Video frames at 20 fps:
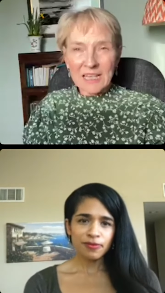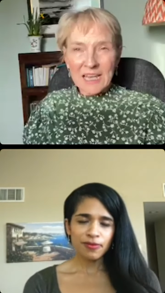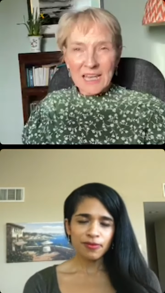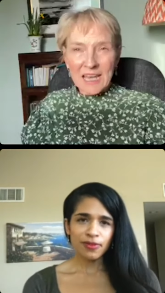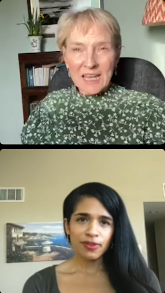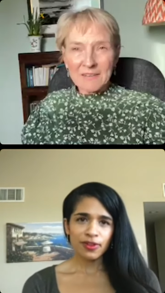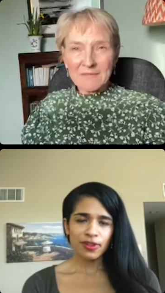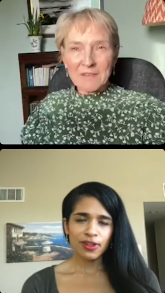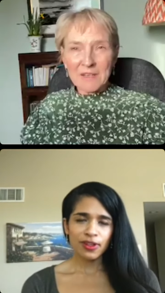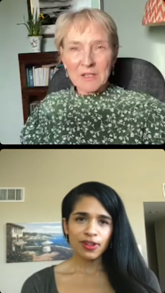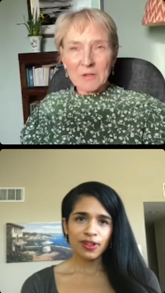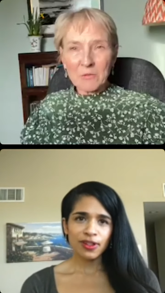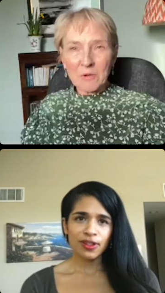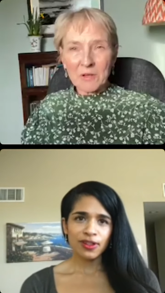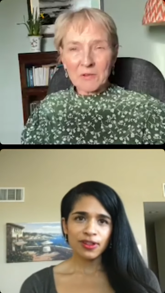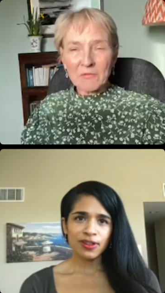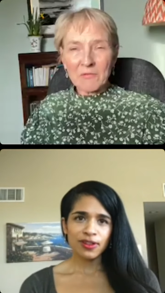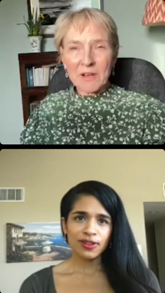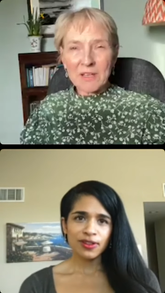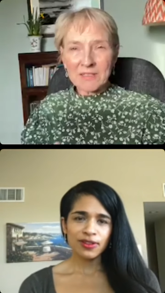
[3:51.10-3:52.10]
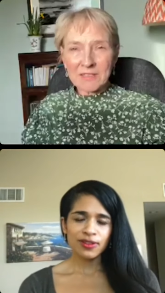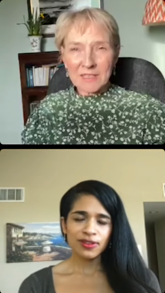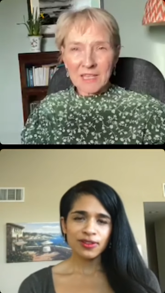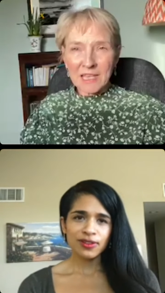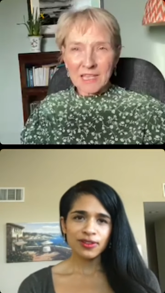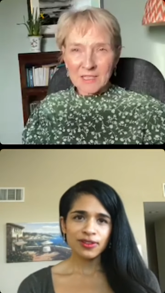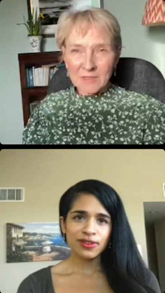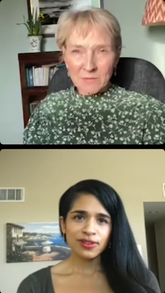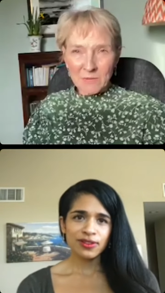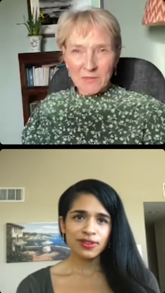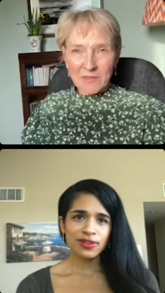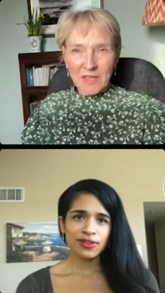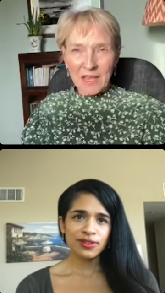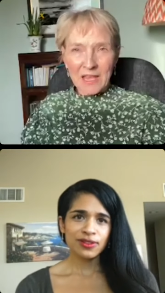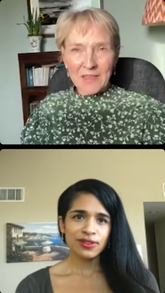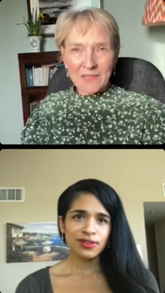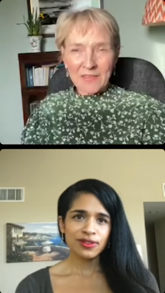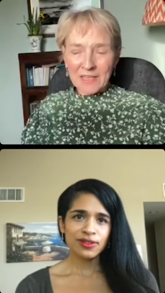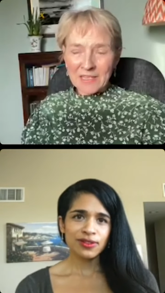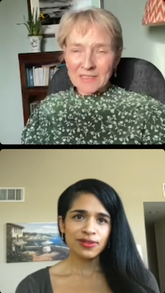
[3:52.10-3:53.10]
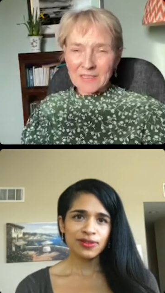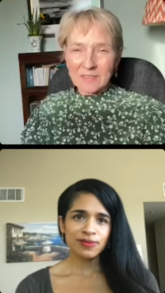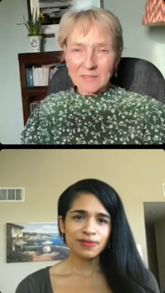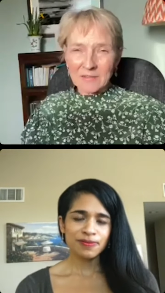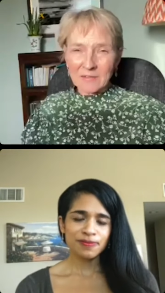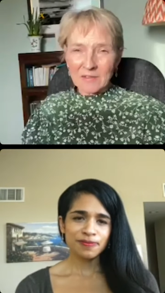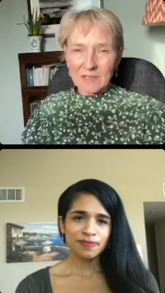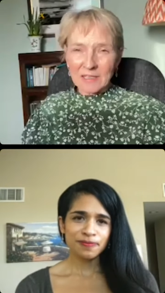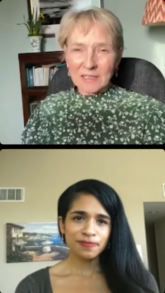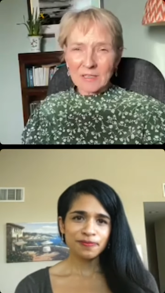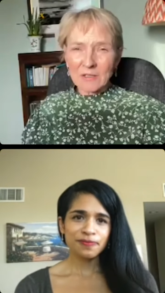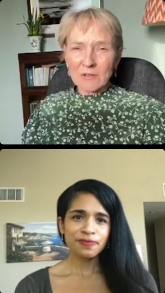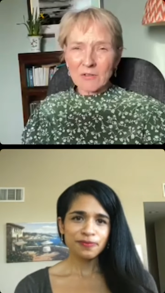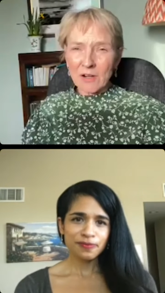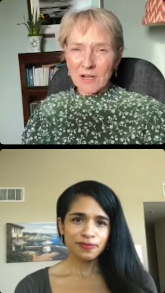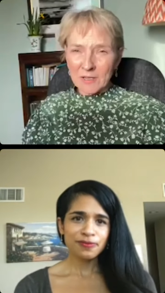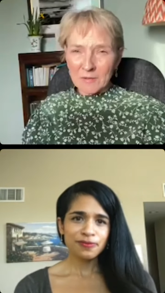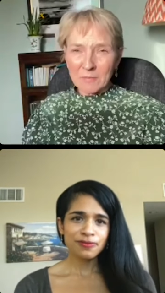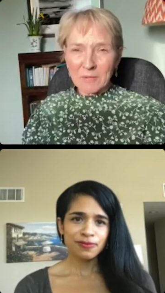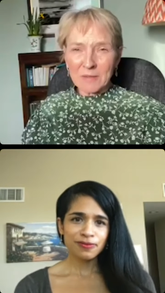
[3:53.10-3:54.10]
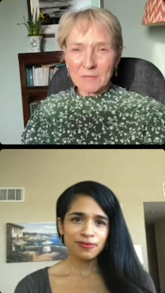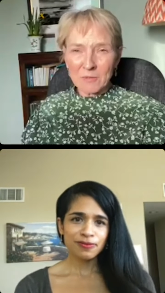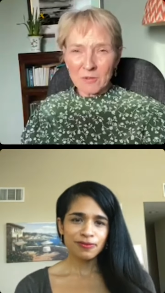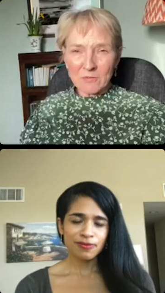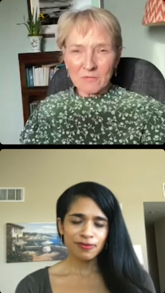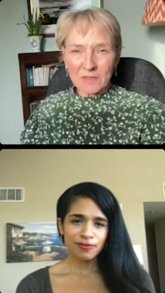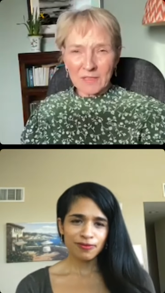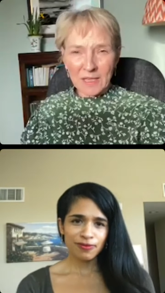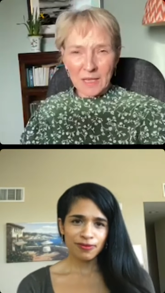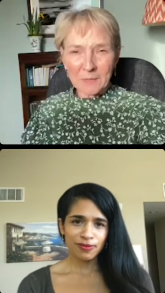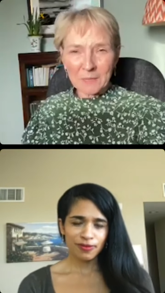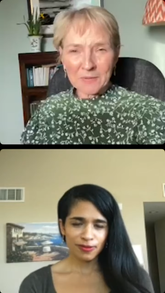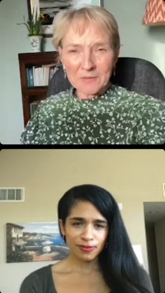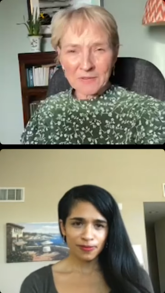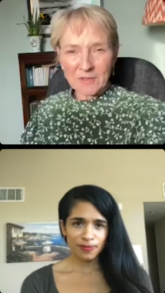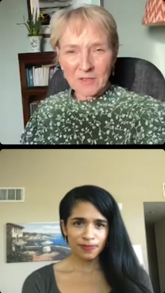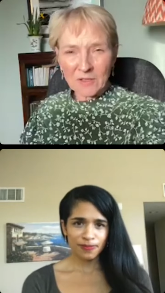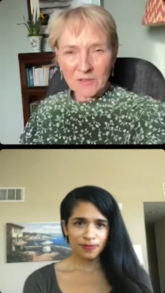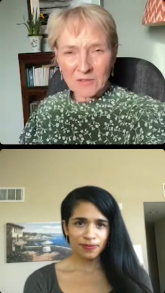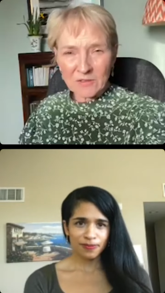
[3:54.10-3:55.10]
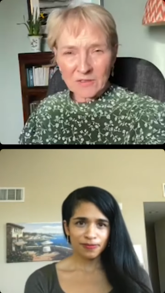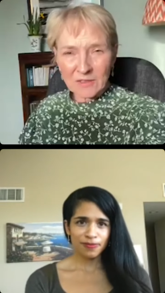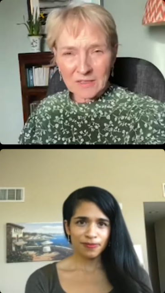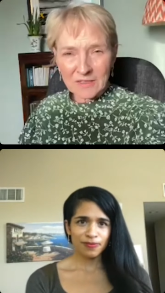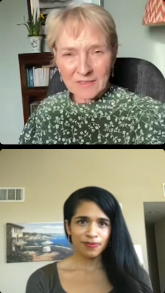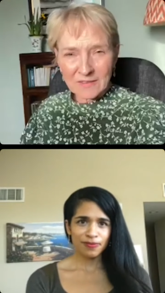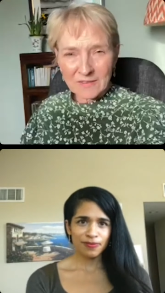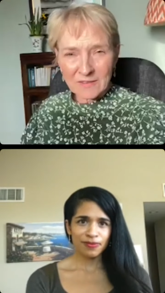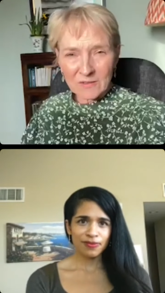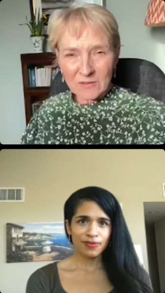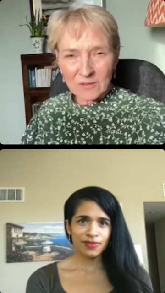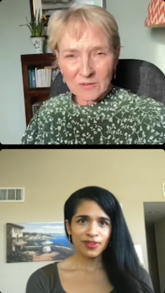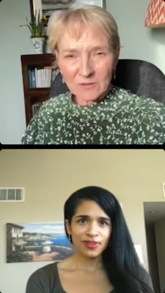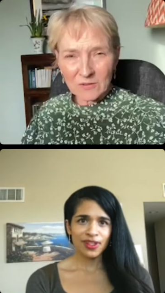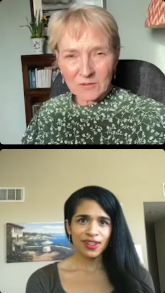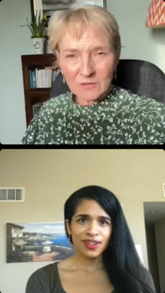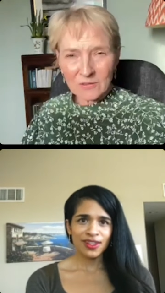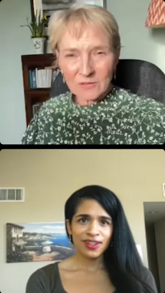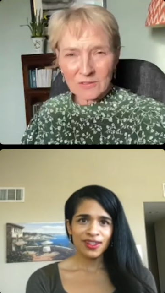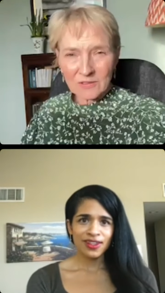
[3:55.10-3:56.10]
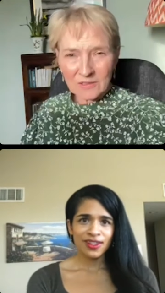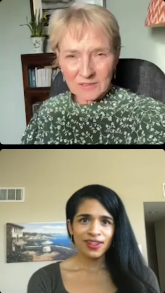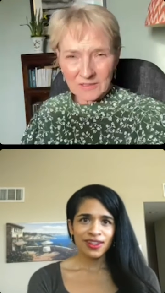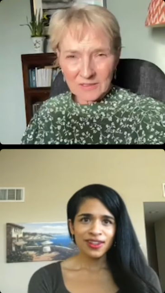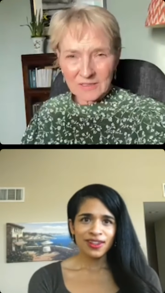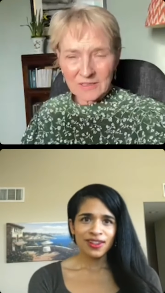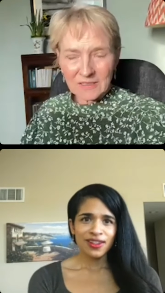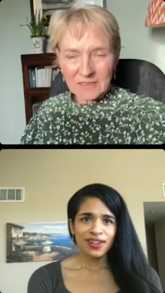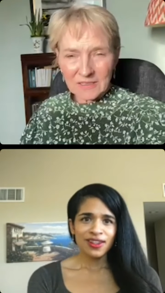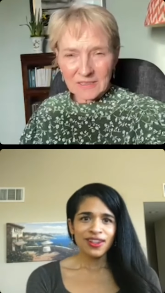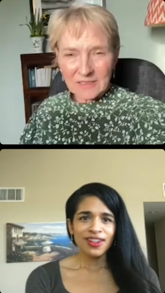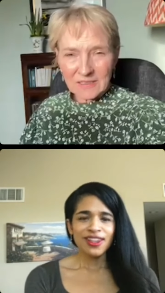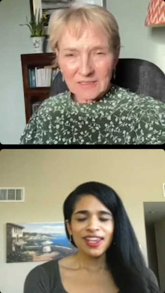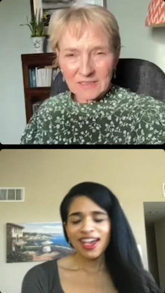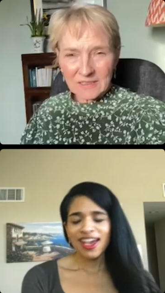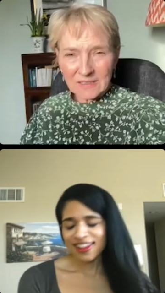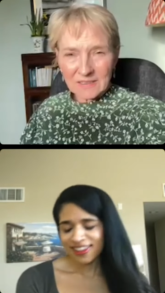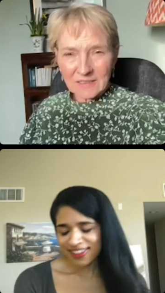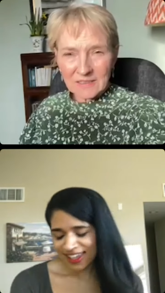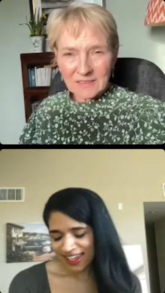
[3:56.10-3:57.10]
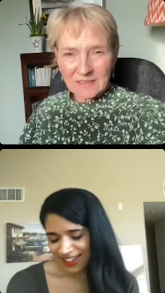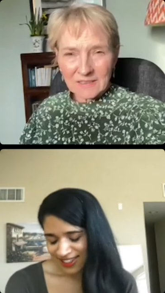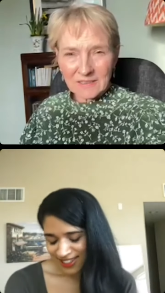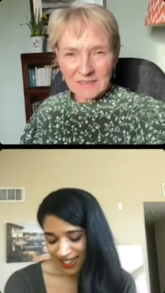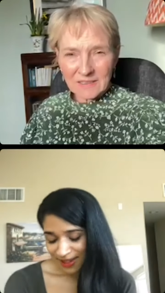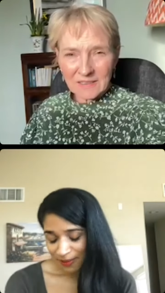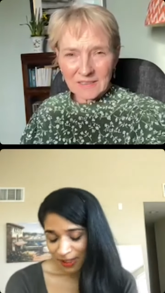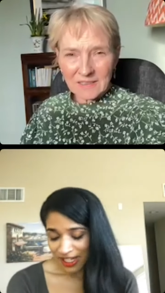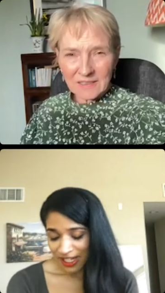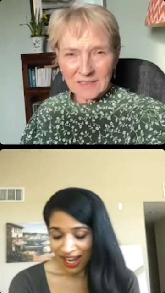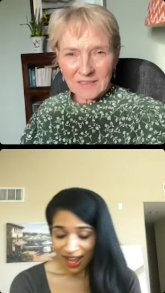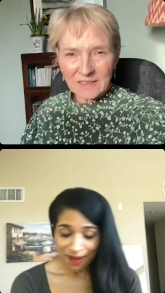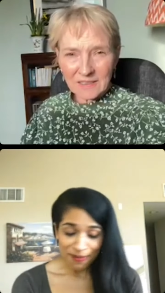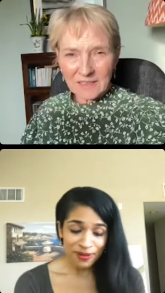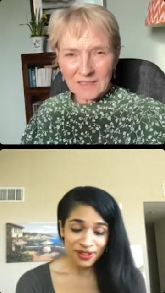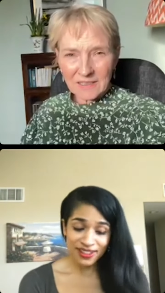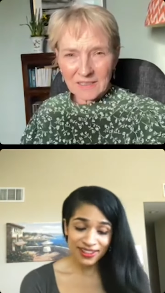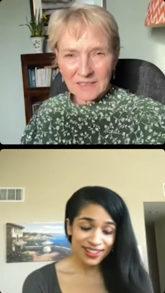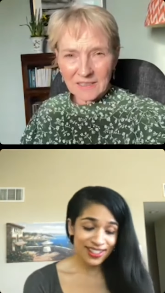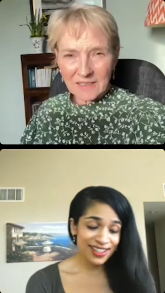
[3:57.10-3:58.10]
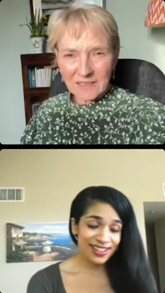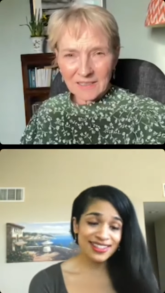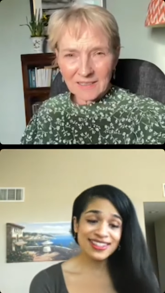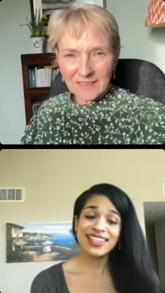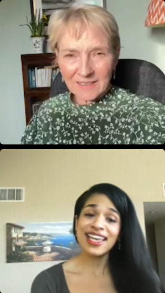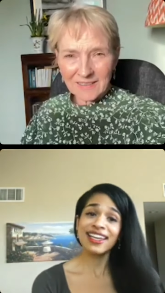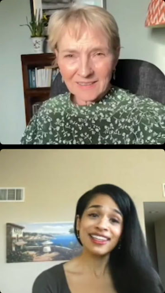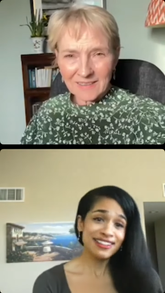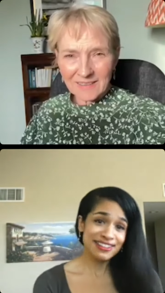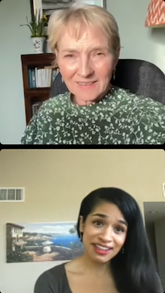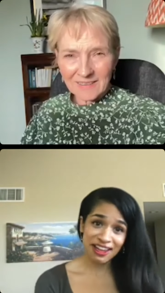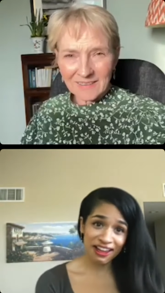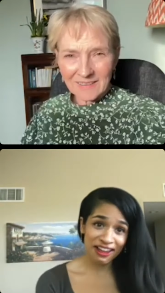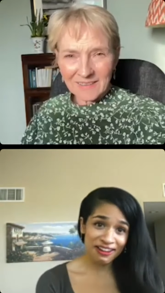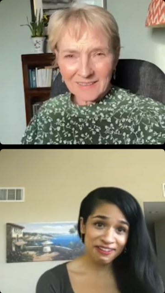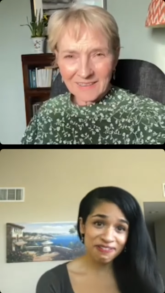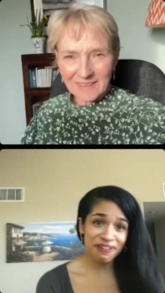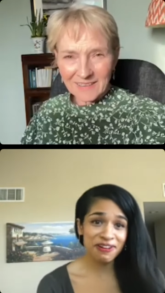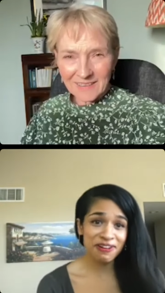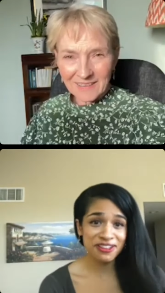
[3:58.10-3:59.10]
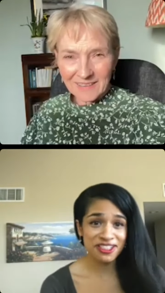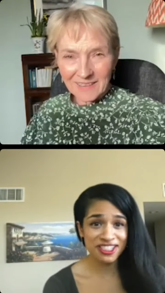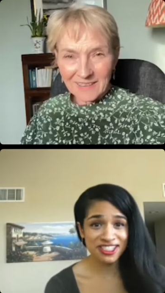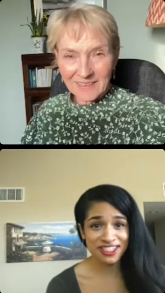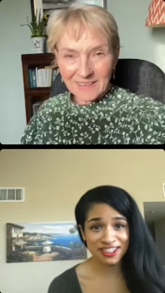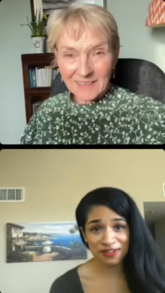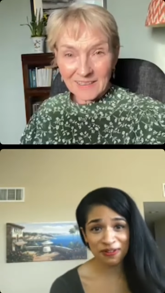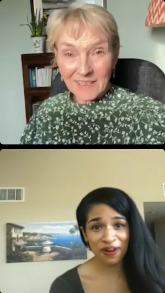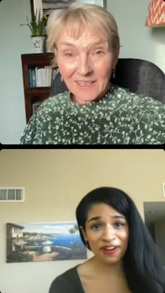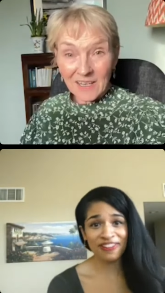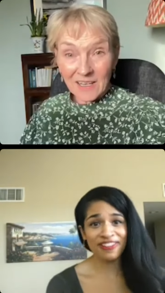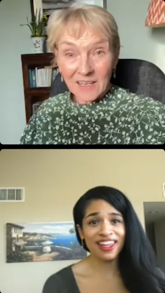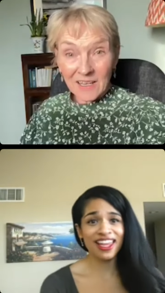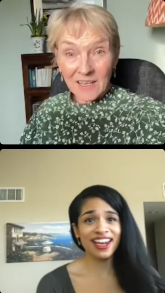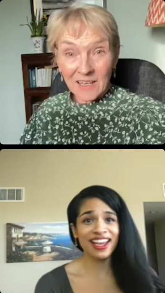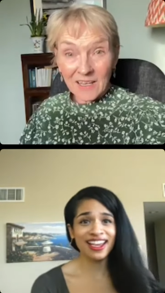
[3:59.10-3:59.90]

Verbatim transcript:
Speaker 1: if anyone resonates with that, that's an incredibly moving episode to listen to.
Speaker 2: Yeah, thanks. I mean, it happened a second time, which is the one that